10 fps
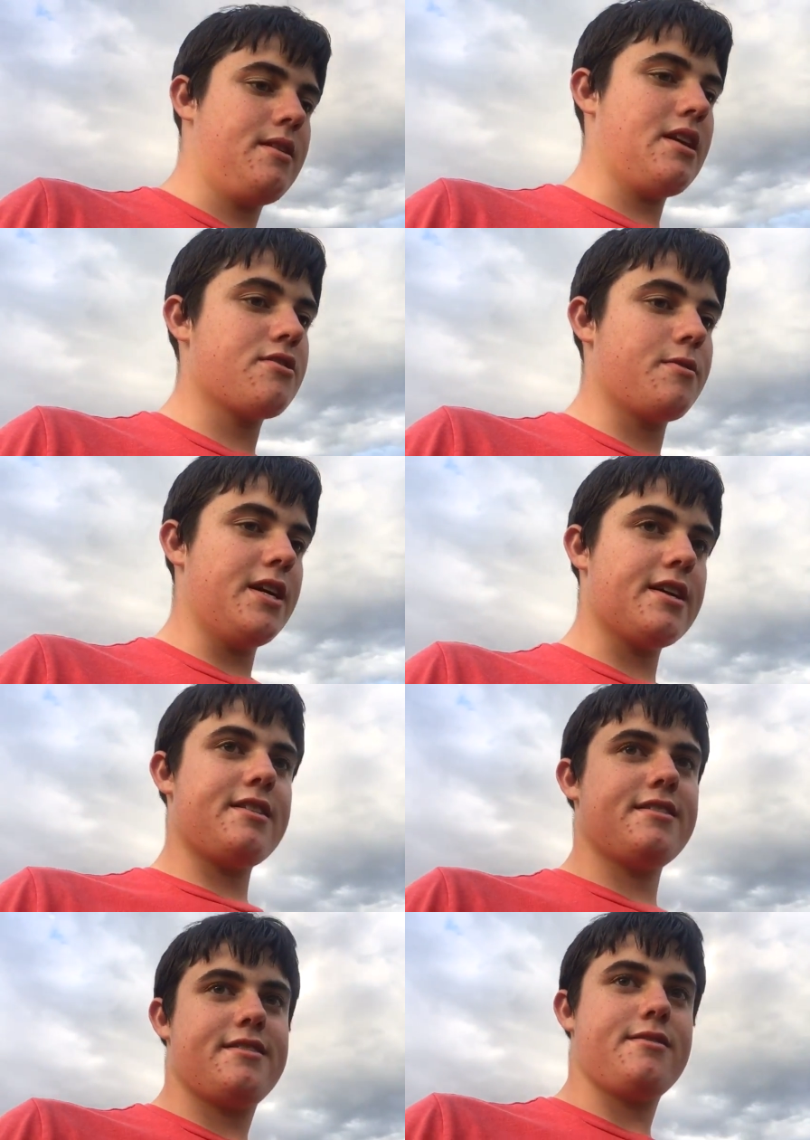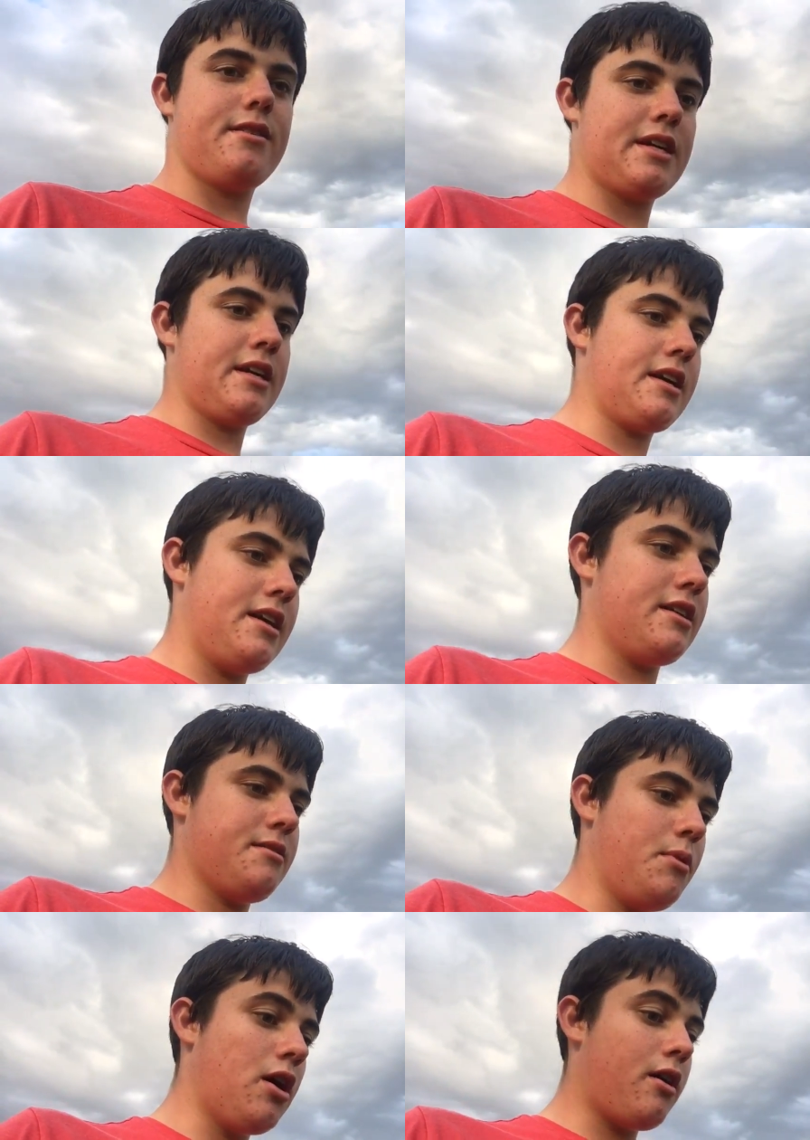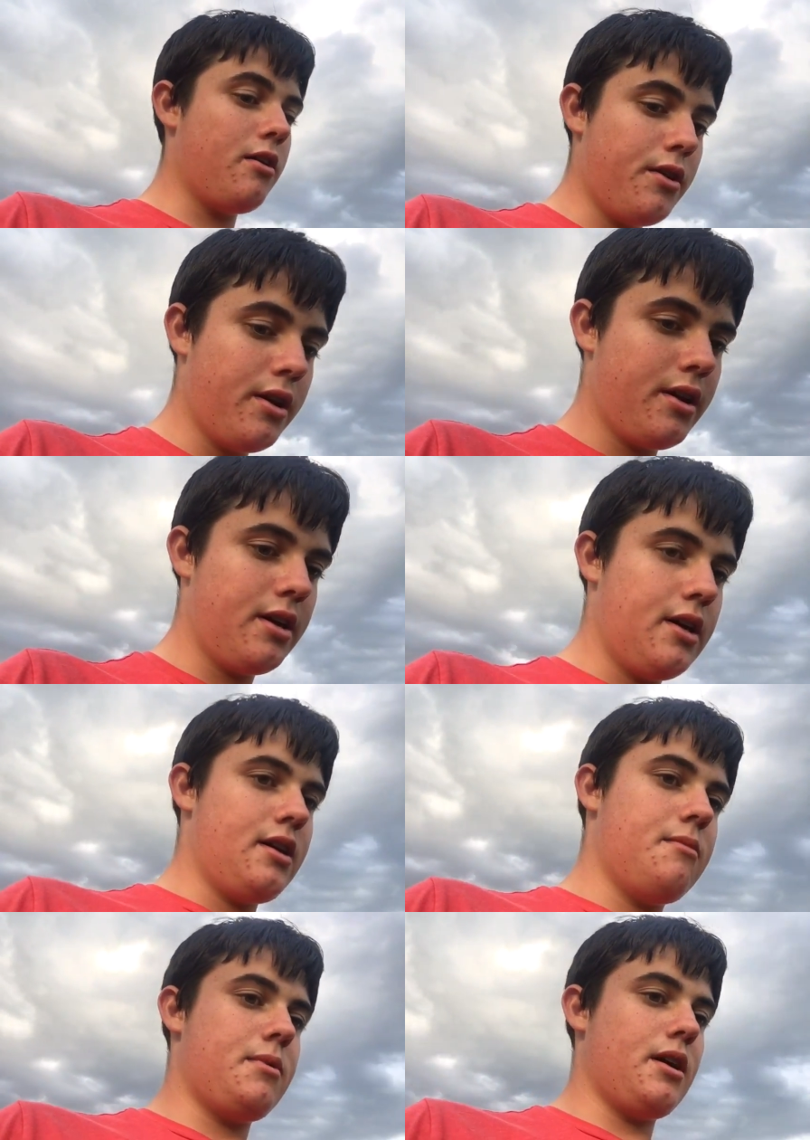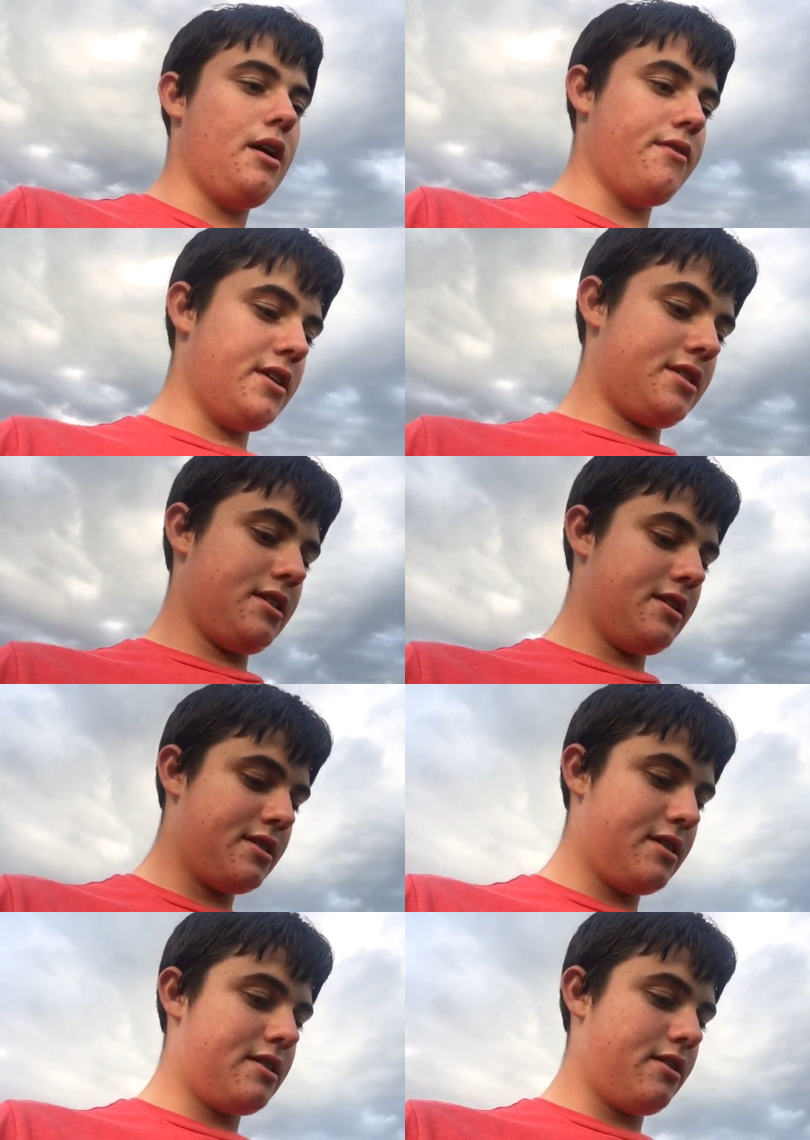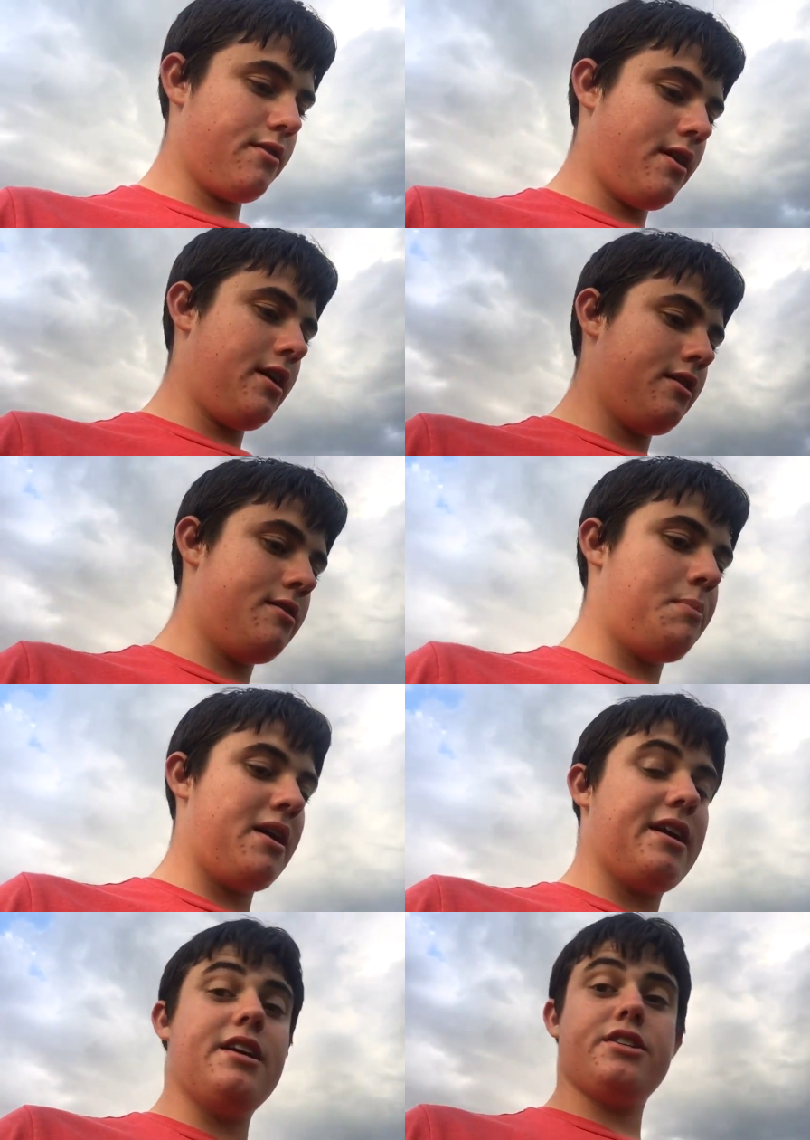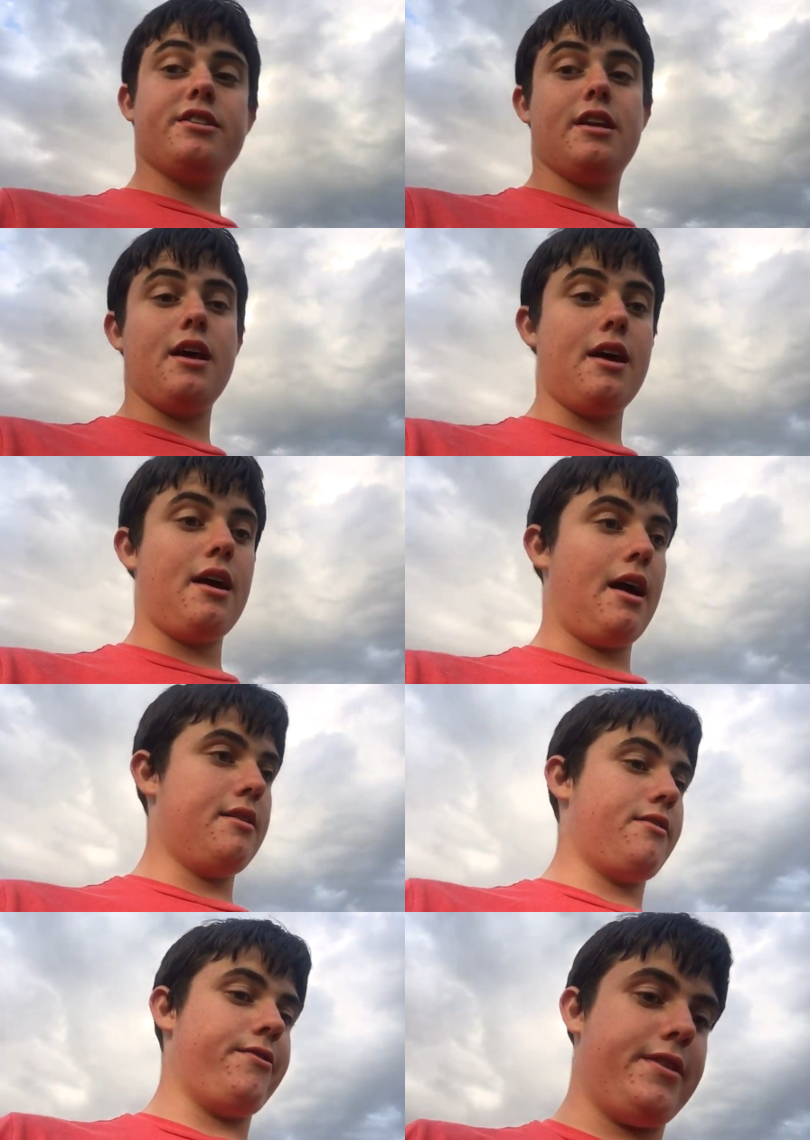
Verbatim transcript: next week. We're gonna cut it tomorrow. But obviously, since it rained about an inch today, I don't